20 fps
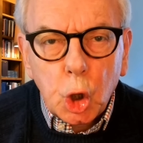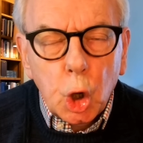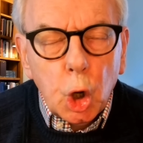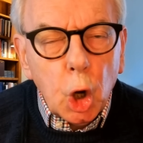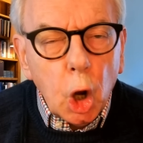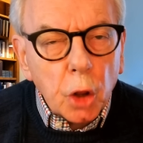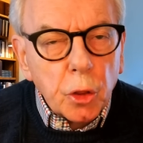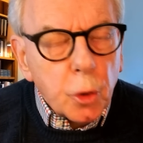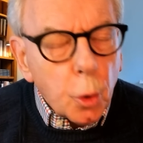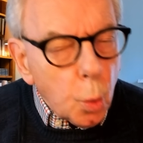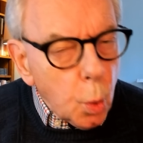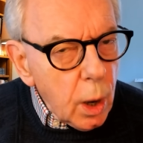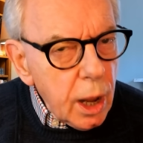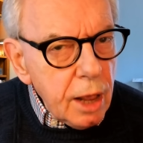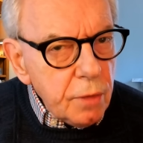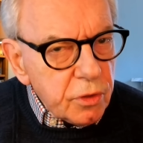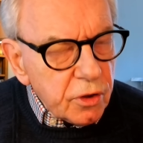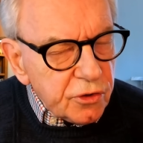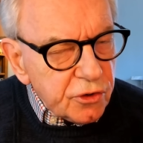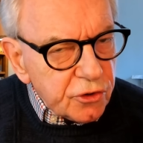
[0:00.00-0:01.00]
And the way
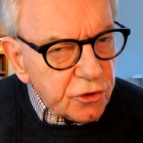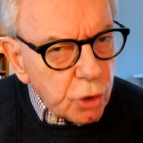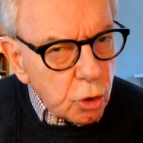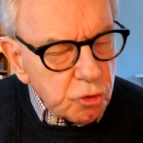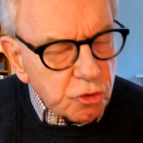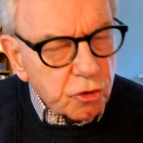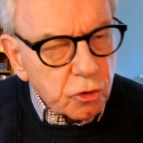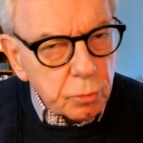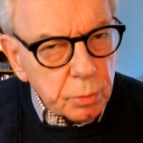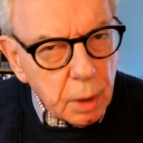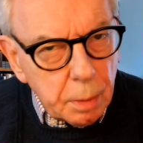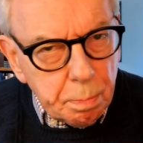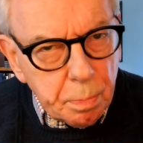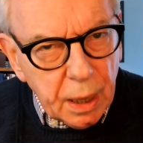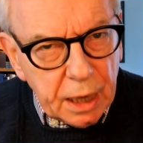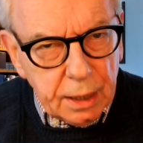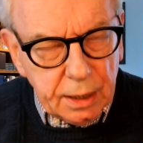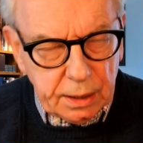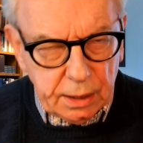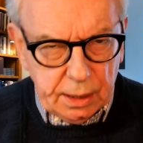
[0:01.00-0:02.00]
the social
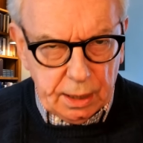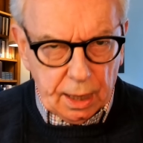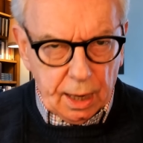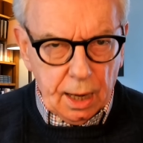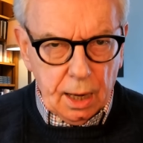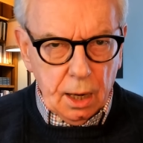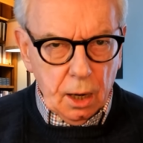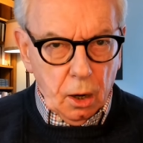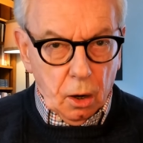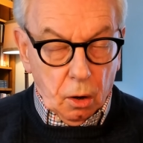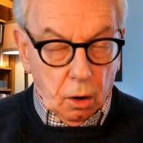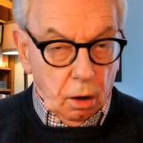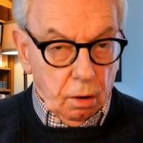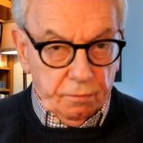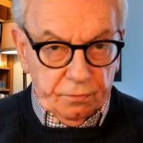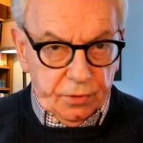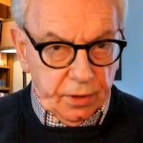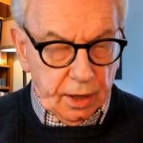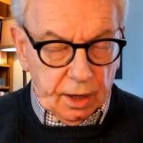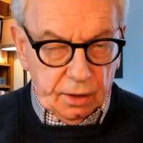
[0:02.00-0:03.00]
mobility
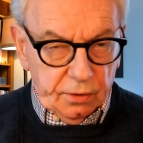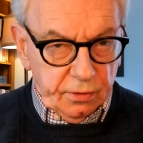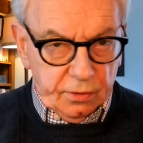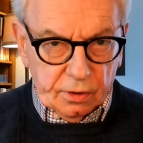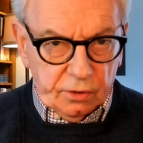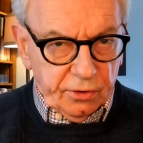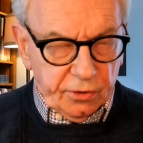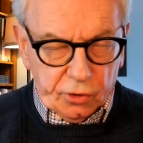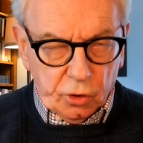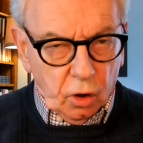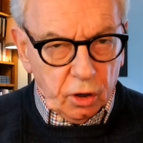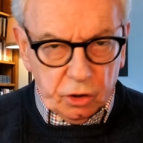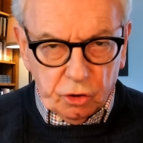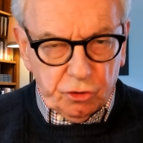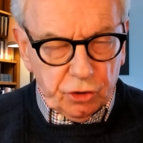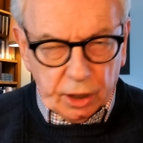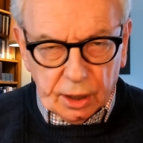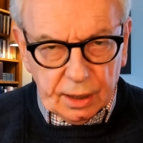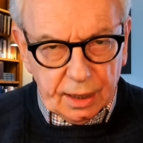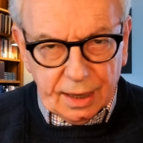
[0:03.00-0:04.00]
of these
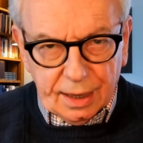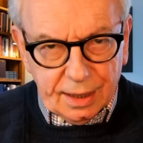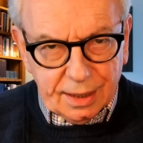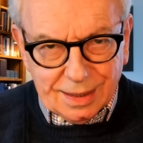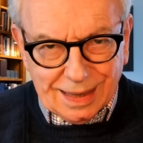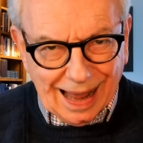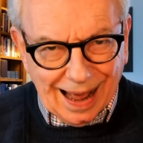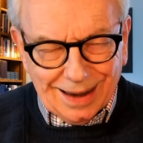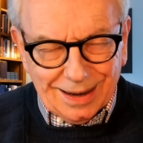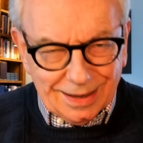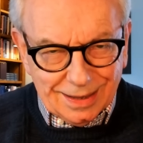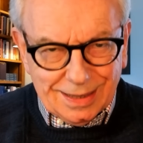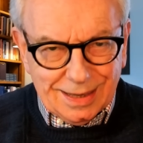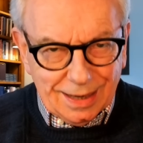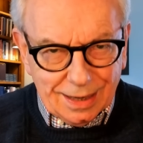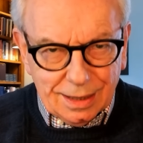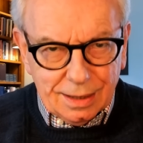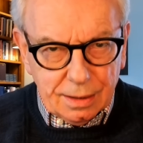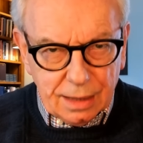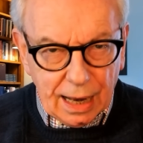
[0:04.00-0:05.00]
astonishingly
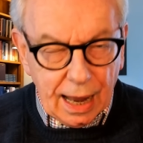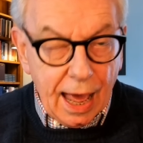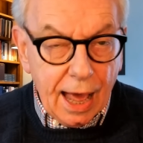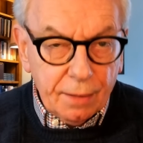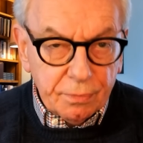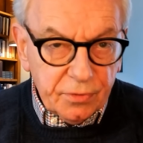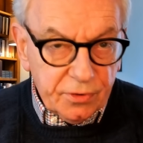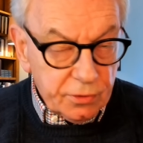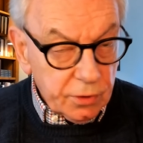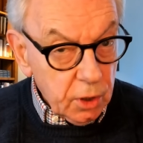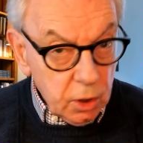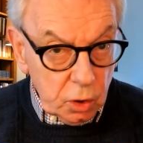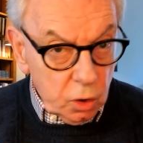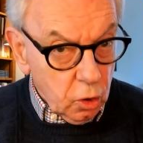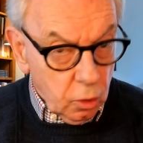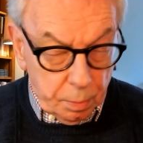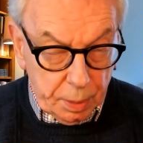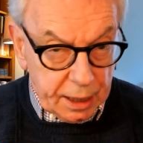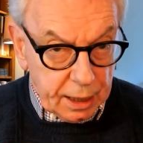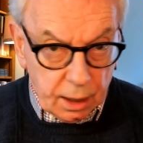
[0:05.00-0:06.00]
talented lads who
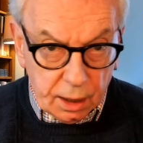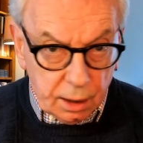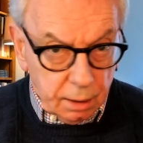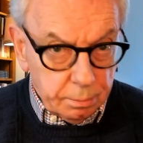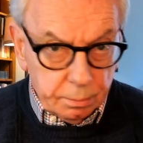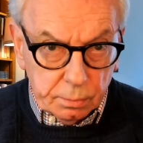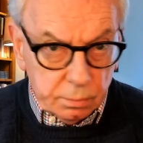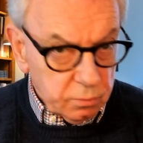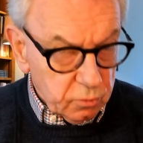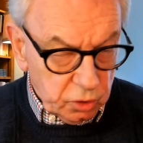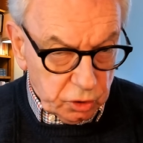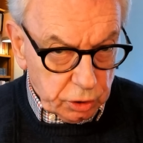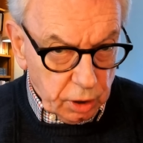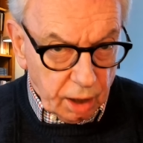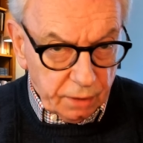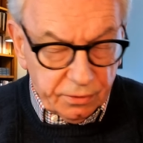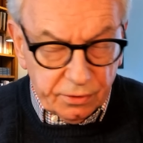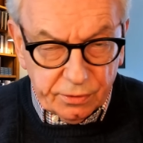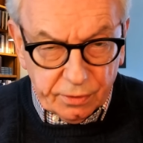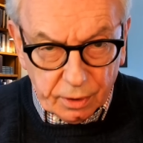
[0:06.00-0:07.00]
become
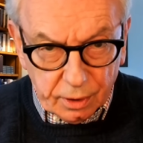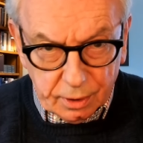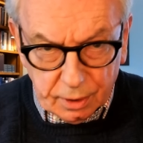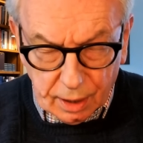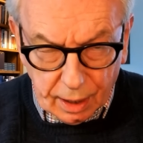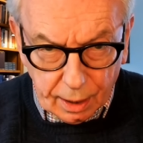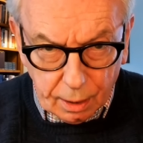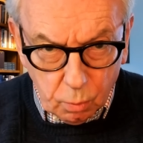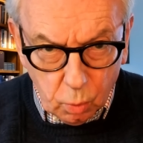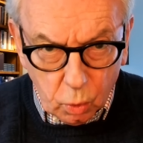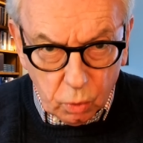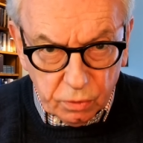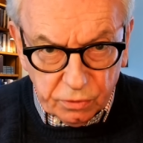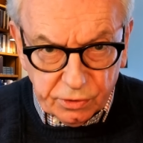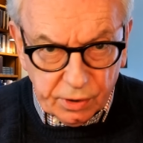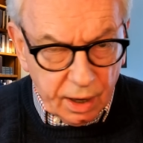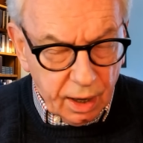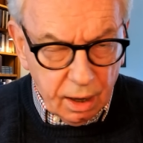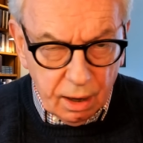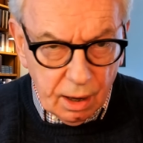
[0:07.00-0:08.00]
Chancellor like
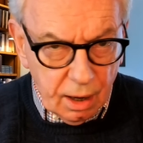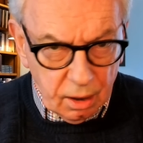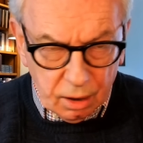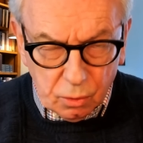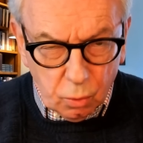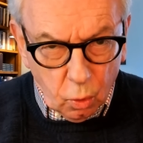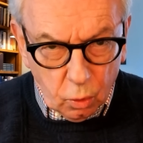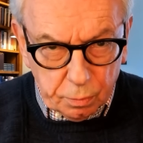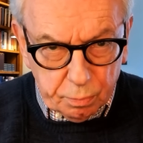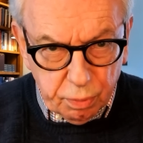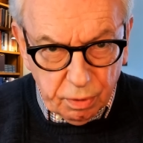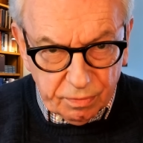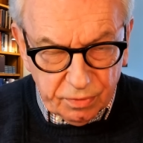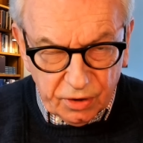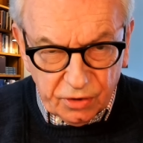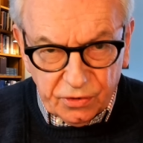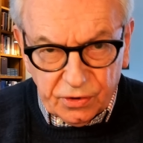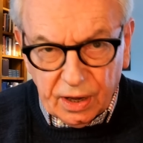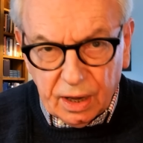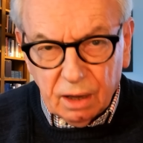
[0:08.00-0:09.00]
Wolsey, Lord Privy
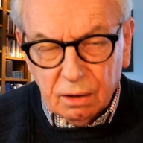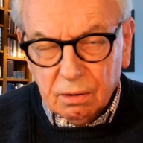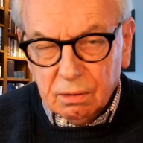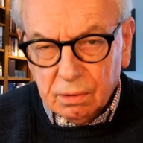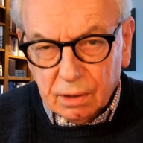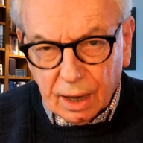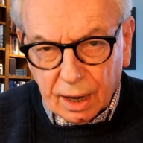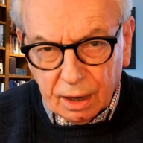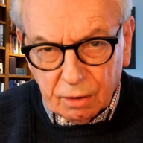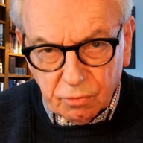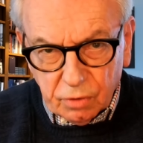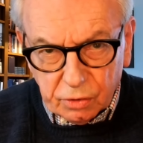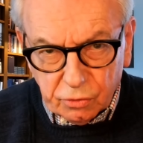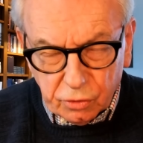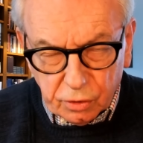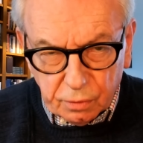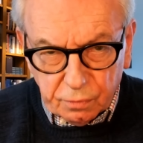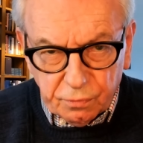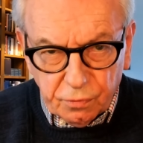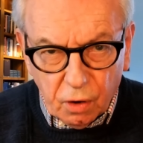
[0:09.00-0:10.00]
Seal like
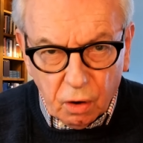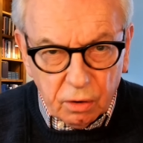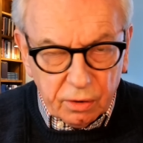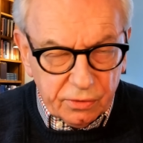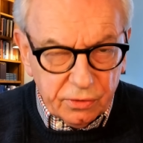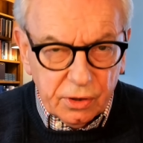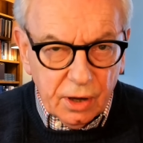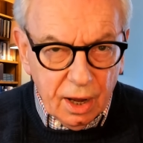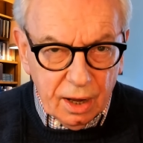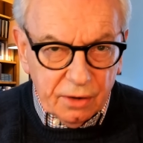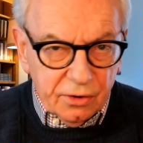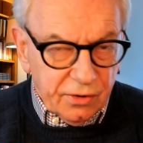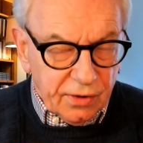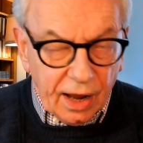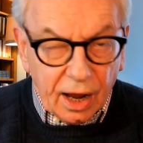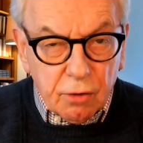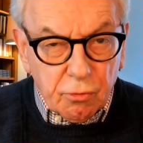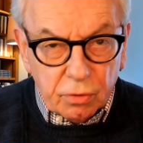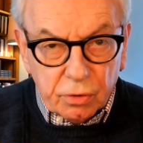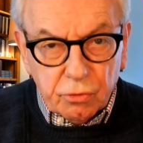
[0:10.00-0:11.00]
Richard Fox,
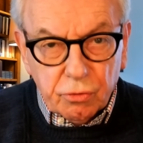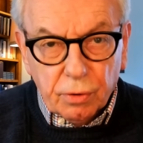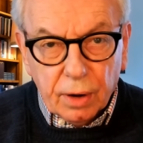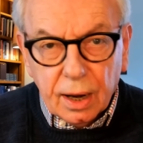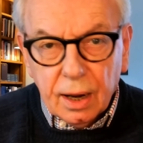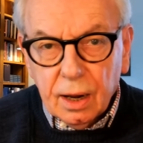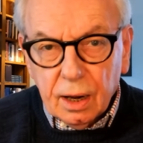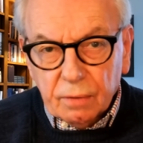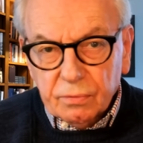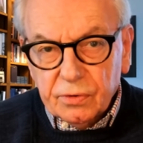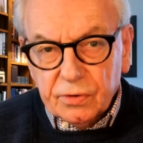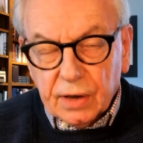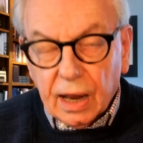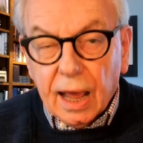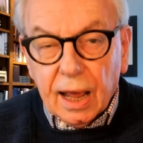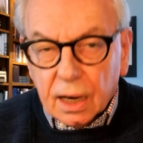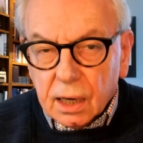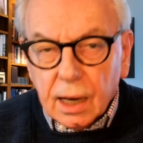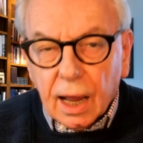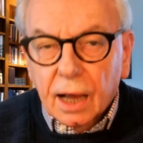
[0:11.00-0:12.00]
Secretary of
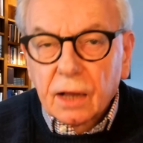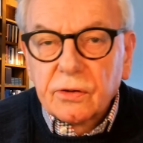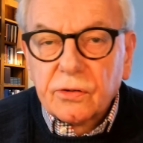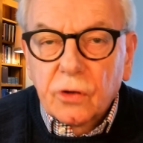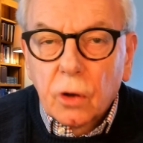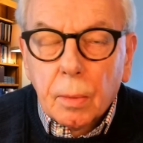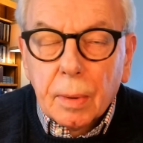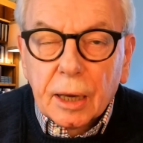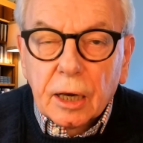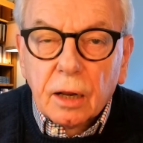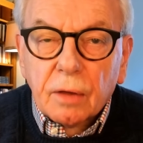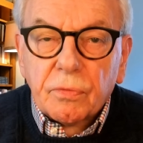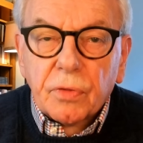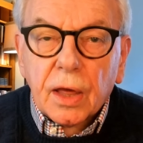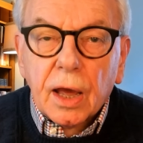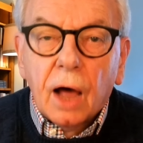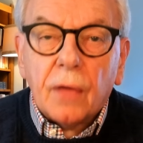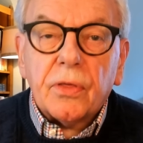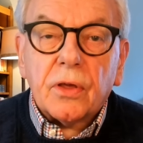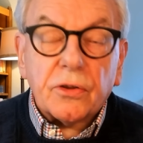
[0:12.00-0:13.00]
State like so many of the
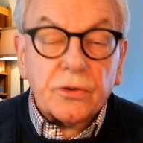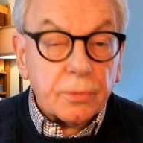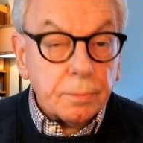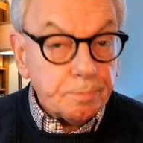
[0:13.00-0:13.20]
others,